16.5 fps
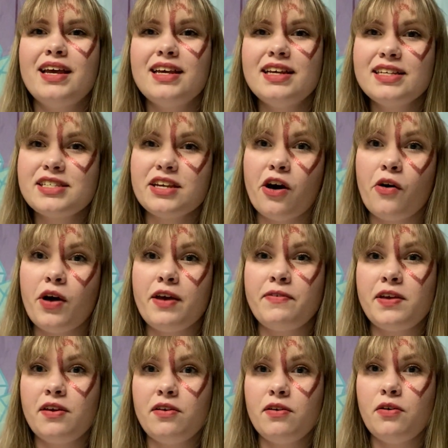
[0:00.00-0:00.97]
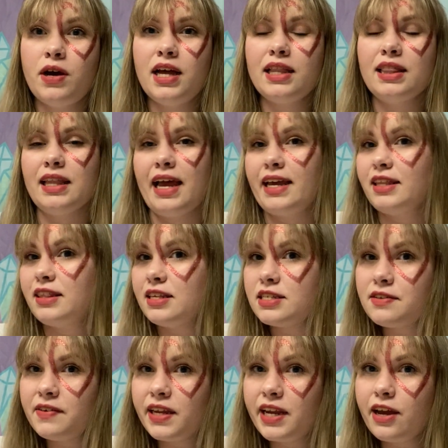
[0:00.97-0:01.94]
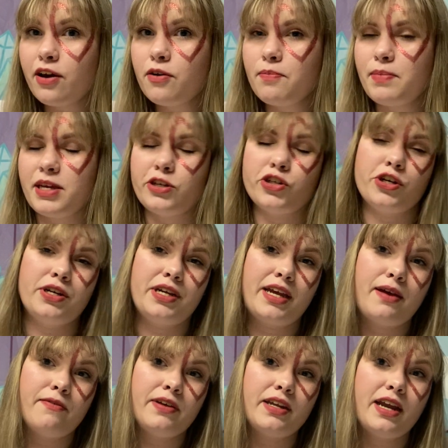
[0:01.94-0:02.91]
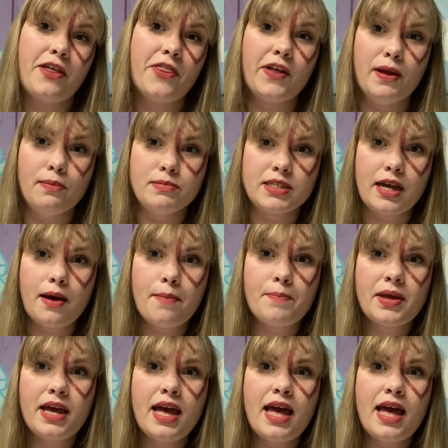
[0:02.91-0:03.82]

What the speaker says: So if you like this video, be sure to give it a thumbs up.